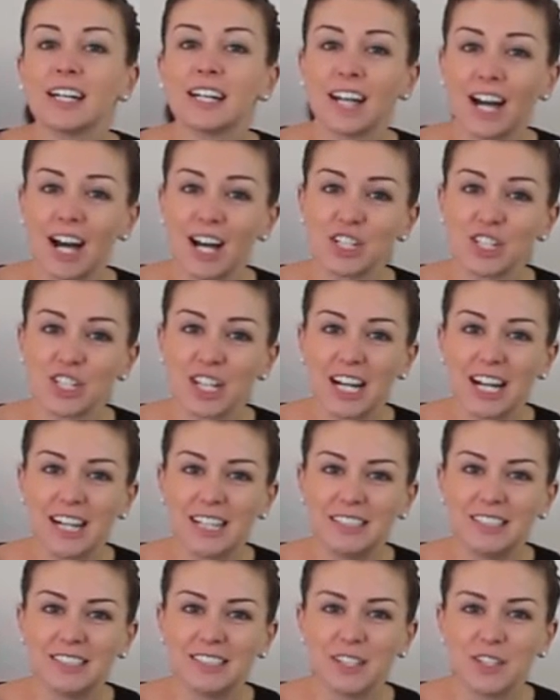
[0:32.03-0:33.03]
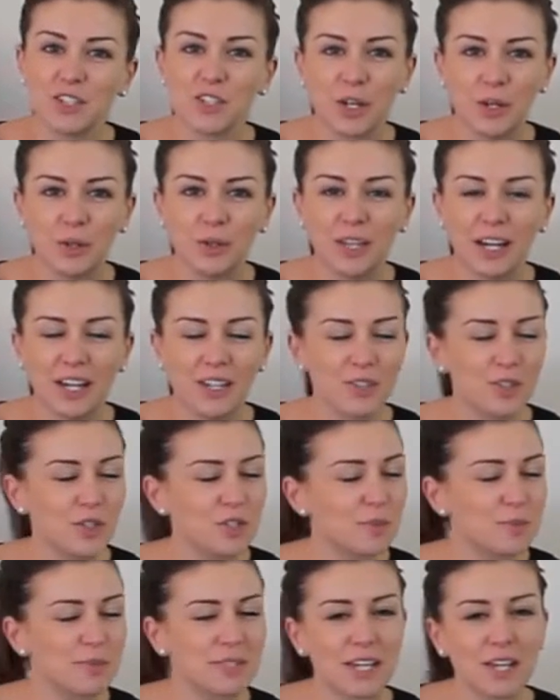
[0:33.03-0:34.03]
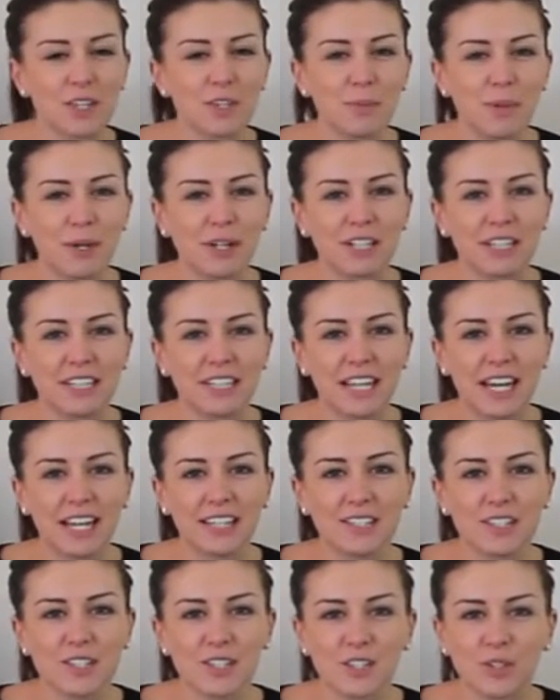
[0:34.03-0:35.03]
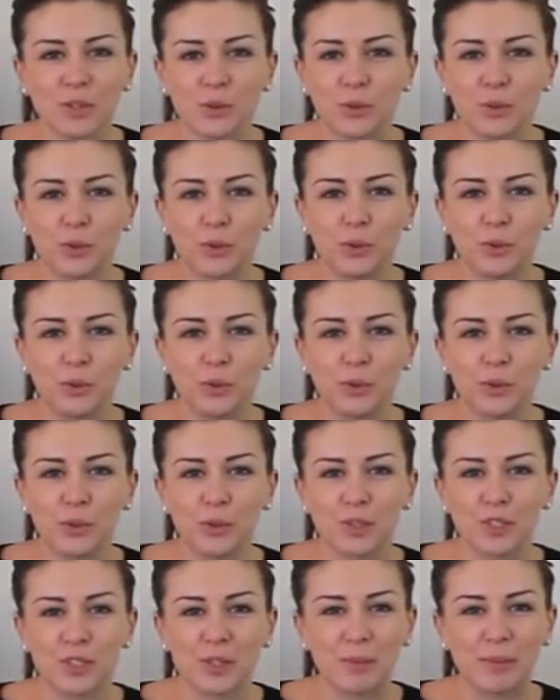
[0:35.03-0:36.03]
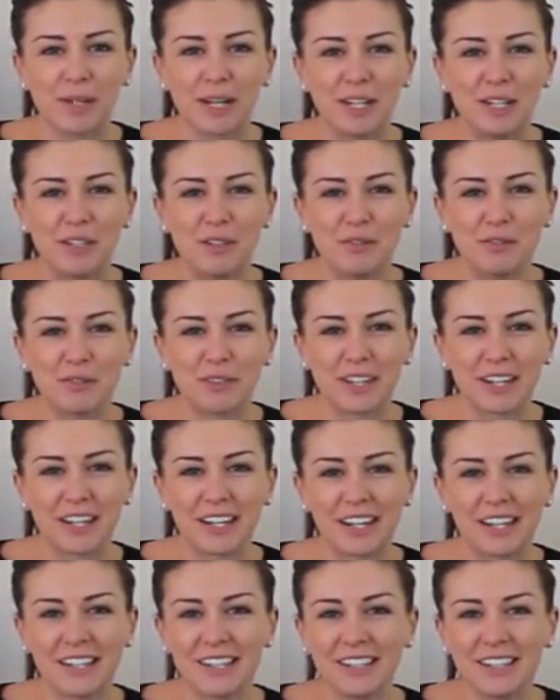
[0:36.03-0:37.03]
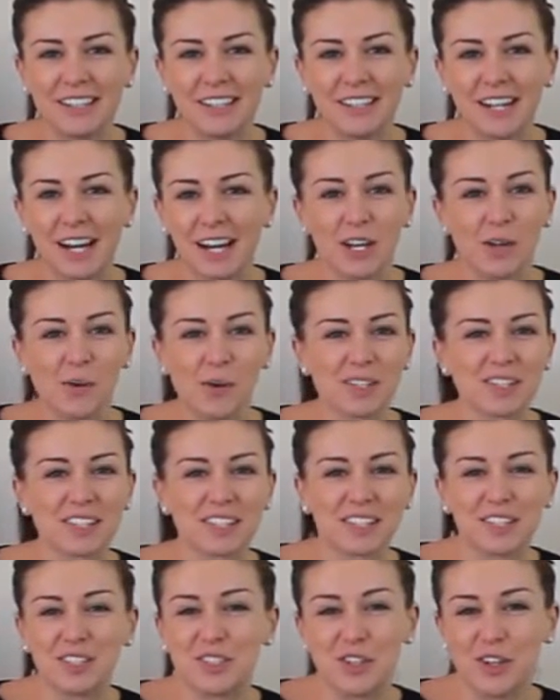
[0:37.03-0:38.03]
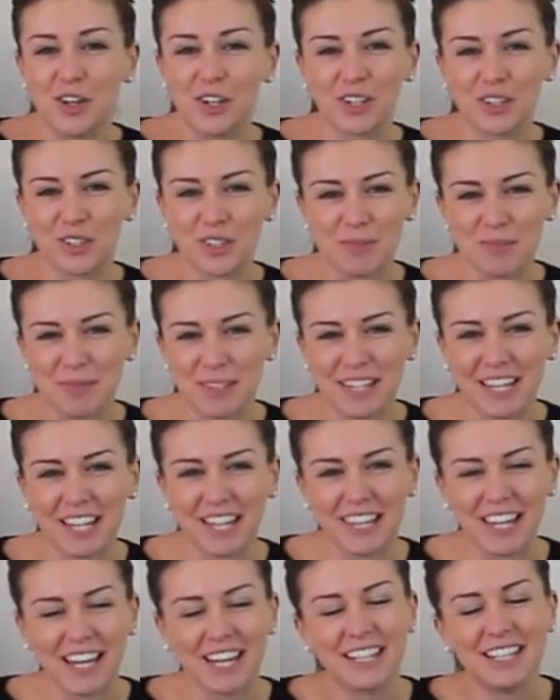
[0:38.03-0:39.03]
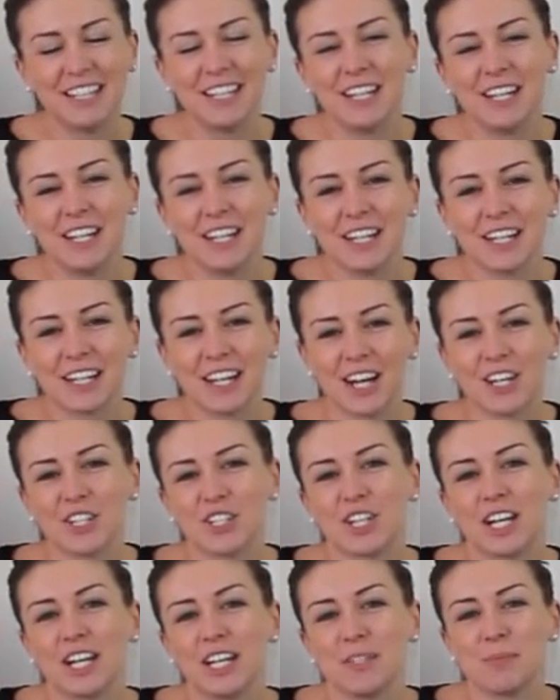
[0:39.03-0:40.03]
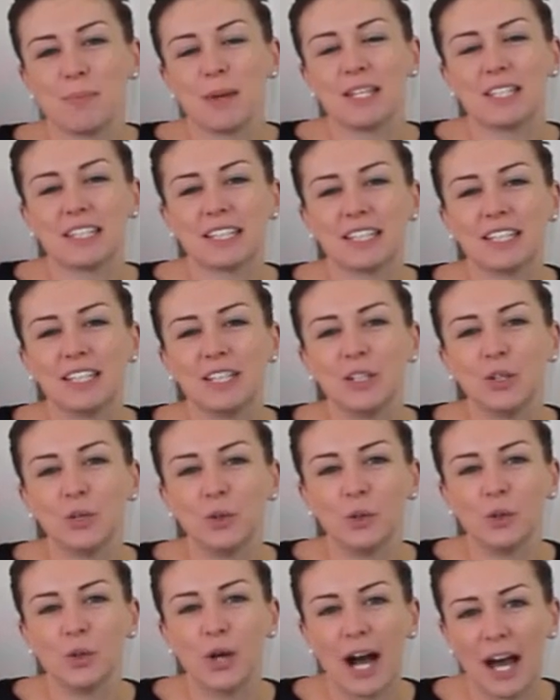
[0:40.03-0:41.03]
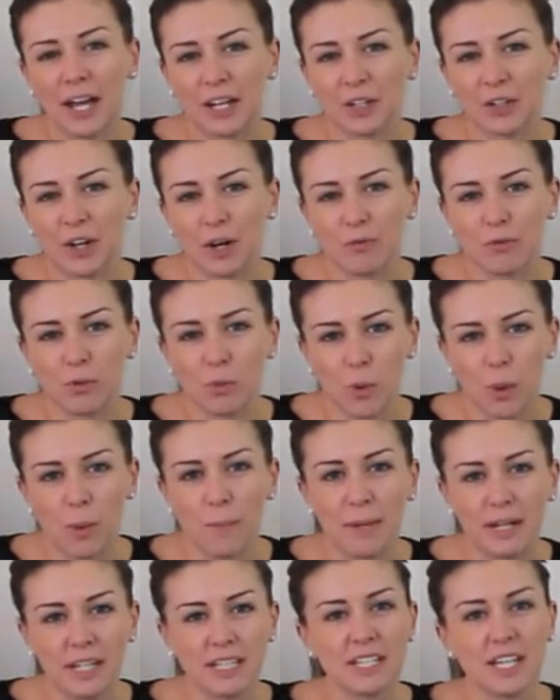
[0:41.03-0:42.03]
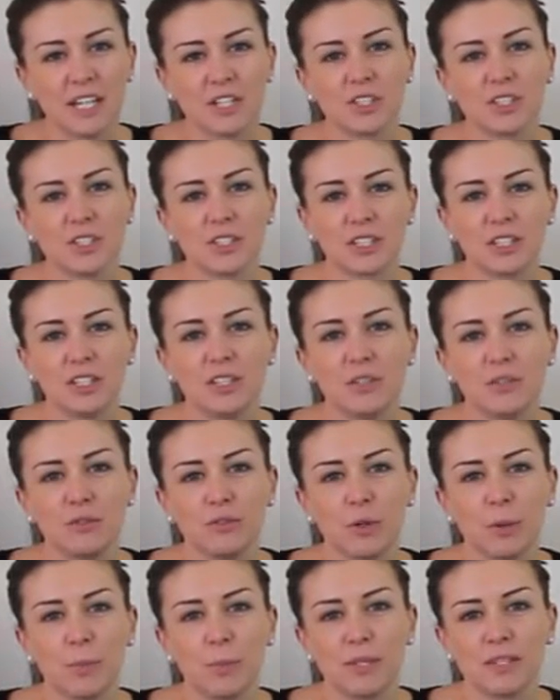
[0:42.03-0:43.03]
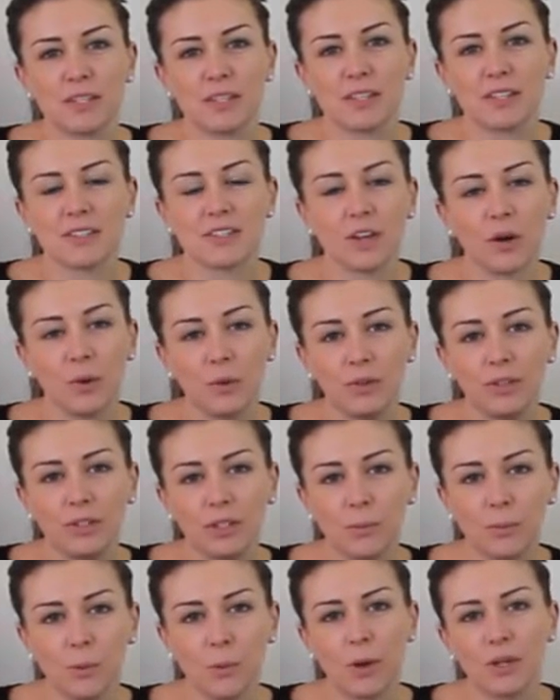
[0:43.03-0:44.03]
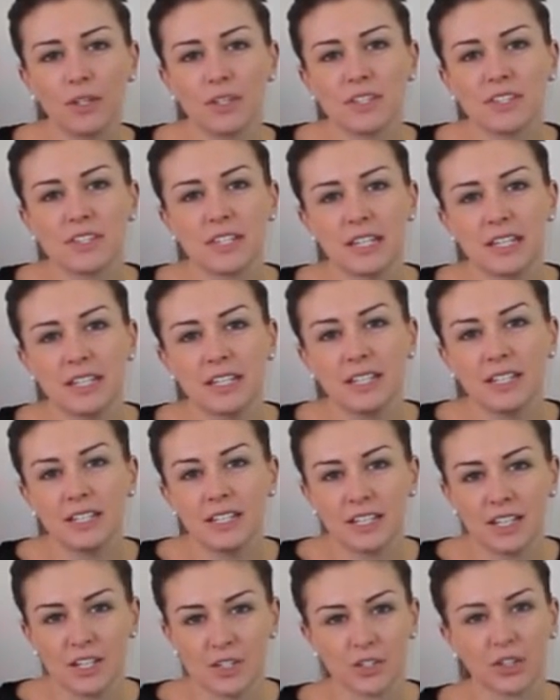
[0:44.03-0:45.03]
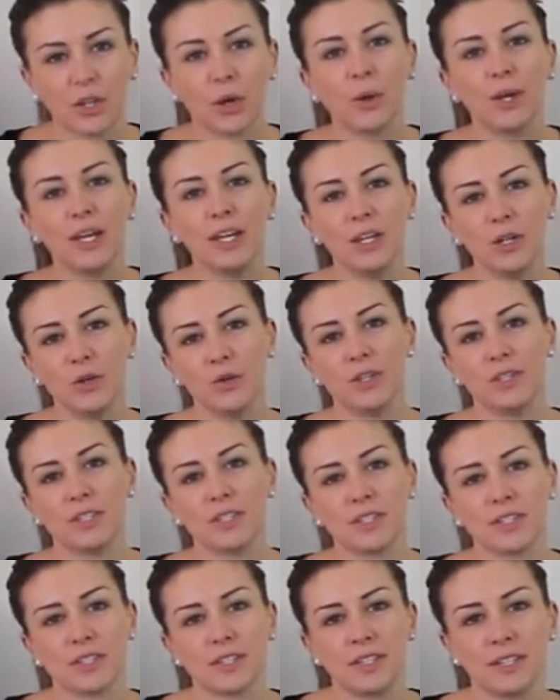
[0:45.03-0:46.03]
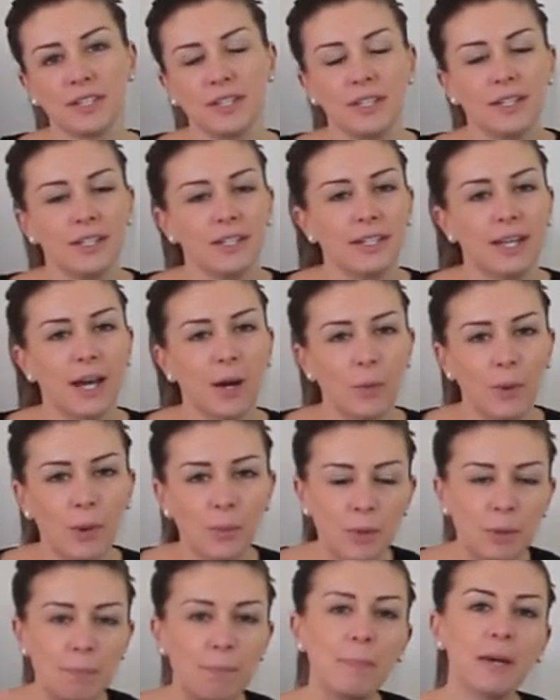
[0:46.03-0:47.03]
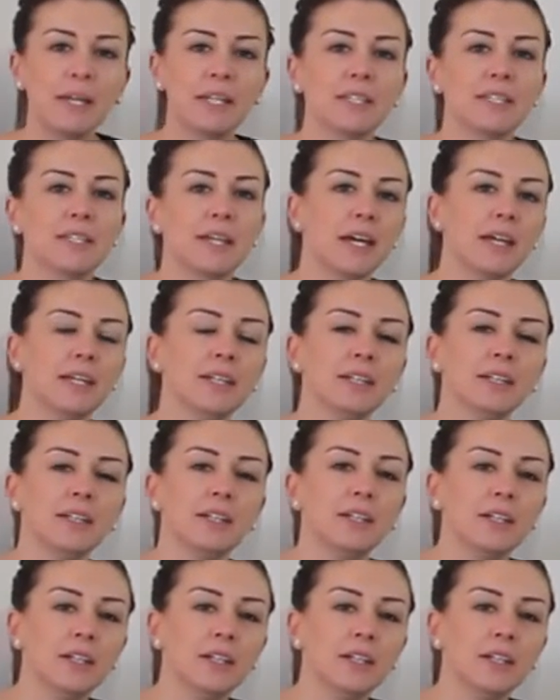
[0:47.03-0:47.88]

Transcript: kacha. So that is not some South American dance or some kind of ayahuasca drug or something like that. Kacha is basically your anagram for what meditation is going to do for your business. So number one, C, is coherence. Now when we meditate,